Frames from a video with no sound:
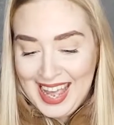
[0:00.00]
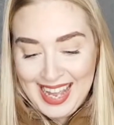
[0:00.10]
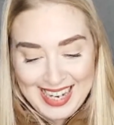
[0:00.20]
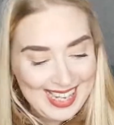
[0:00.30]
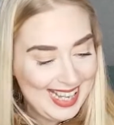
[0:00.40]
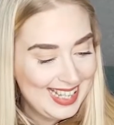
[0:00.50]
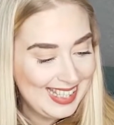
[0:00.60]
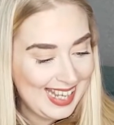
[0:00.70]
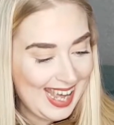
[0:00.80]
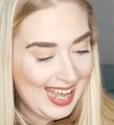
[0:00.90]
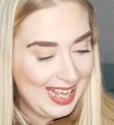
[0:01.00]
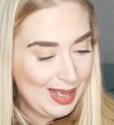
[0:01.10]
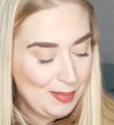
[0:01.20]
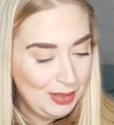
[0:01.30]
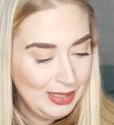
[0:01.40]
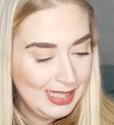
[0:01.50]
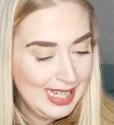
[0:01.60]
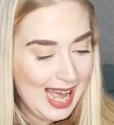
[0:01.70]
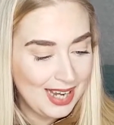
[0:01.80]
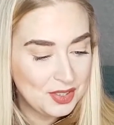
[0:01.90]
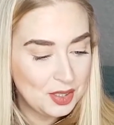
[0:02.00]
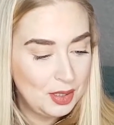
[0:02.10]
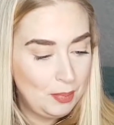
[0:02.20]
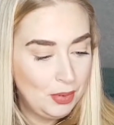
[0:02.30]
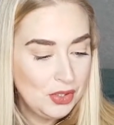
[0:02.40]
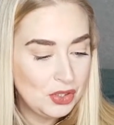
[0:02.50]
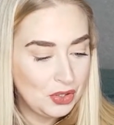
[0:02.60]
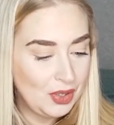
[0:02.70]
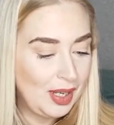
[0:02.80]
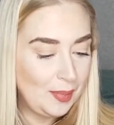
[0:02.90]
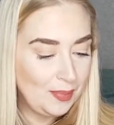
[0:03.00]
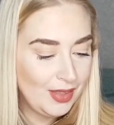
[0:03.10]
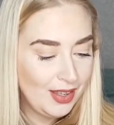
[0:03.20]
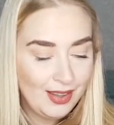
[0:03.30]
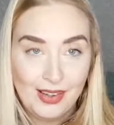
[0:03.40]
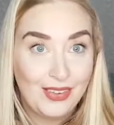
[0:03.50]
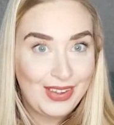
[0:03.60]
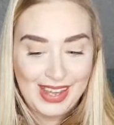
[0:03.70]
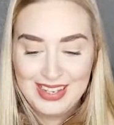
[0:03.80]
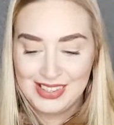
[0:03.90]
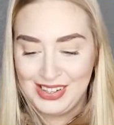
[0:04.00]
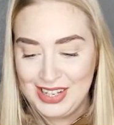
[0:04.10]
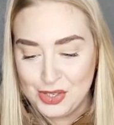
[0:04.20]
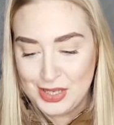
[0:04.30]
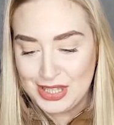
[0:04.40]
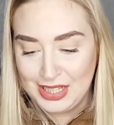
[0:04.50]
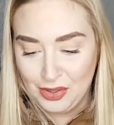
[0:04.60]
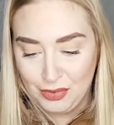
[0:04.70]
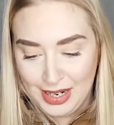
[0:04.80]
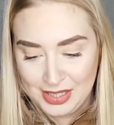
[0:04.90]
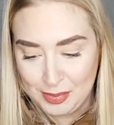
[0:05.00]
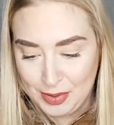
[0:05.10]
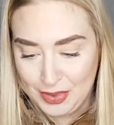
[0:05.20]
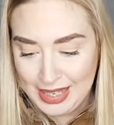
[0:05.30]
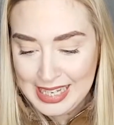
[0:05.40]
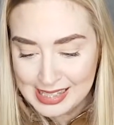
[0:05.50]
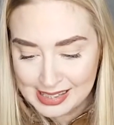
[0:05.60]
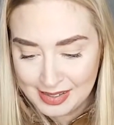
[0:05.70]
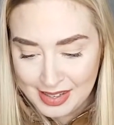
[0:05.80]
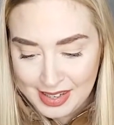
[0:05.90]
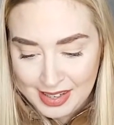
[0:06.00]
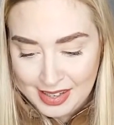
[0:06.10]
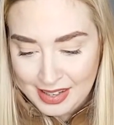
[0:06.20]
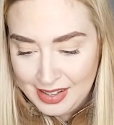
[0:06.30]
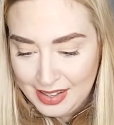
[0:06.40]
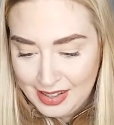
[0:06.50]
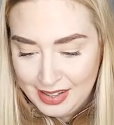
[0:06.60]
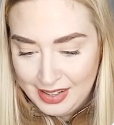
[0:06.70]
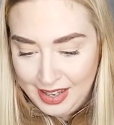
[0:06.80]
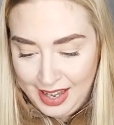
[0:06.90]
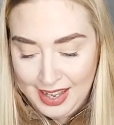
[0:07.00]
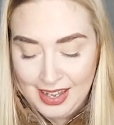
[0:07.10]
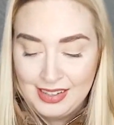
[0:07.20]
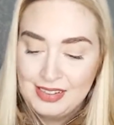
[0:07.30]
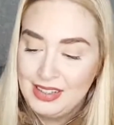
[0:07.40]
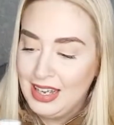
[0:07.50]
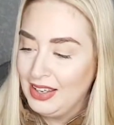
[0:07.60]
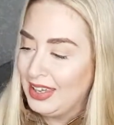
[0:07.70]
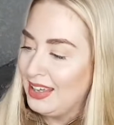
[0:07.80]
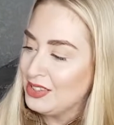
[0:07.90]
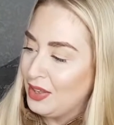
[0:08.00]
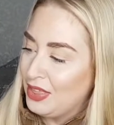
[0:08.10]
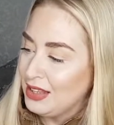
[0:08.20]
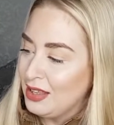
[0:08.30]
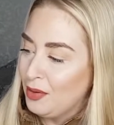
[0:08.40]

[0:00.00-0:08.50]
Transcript: it is a multi-action bust cream. Okay, so let's read the little write-up on this. Ah, okay, so I think there are